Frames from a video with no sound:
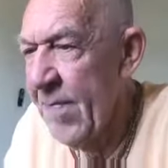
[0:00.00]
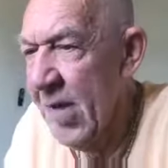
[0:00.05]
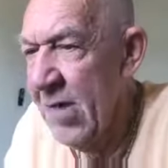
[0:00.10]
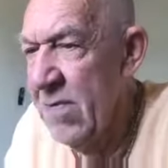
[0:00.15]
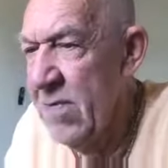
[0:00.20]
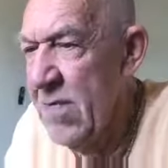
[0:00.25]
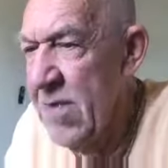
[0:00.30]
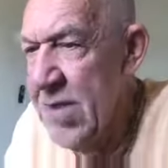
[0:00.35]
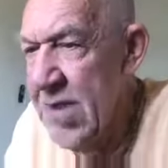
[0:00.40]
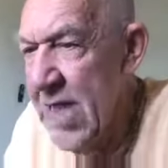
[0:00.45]

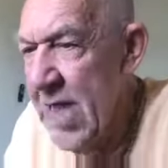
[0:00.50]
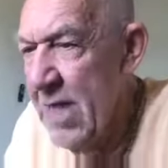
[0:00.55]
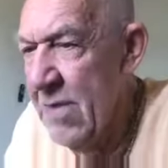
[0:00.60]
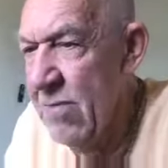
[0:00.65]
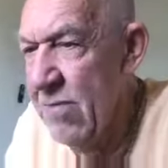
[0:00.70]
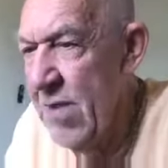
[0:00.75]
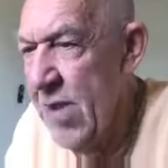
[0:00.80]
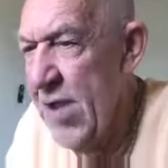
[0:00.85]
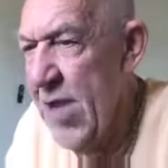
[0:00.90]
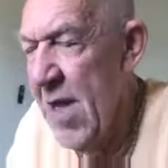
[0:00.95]
who is there
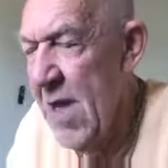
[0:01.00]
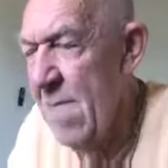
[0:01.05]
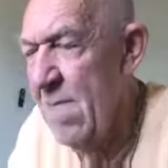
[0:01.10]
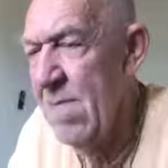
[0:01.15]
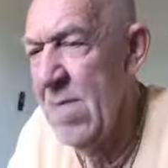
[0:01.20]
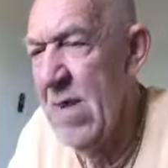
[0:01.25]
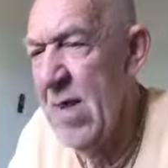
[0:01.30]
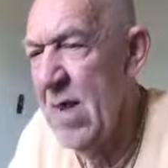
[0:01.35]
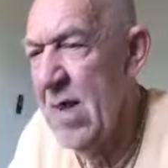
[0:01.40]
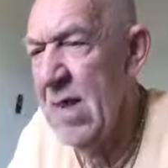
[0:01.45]
with
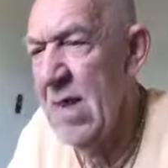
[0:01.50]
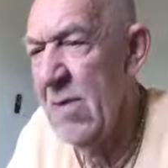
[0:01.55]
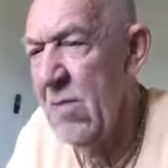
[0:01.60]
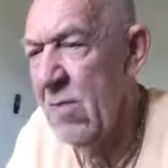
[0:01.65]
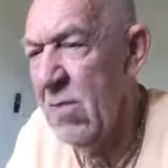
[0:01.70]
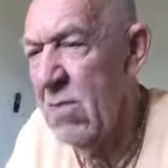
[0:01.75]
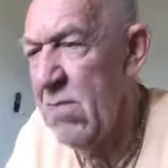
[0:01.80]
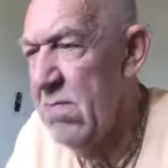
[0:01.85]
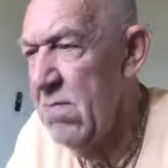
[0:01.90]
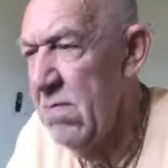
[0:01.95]
him in the
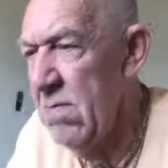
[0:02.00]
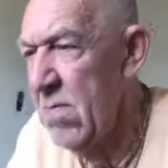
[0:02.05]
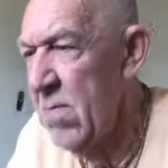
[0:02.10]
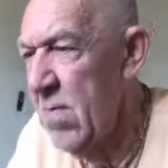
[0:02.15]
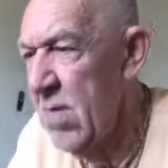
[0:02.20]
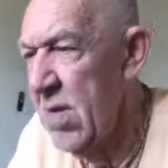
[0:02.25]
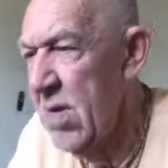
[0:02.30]
womb.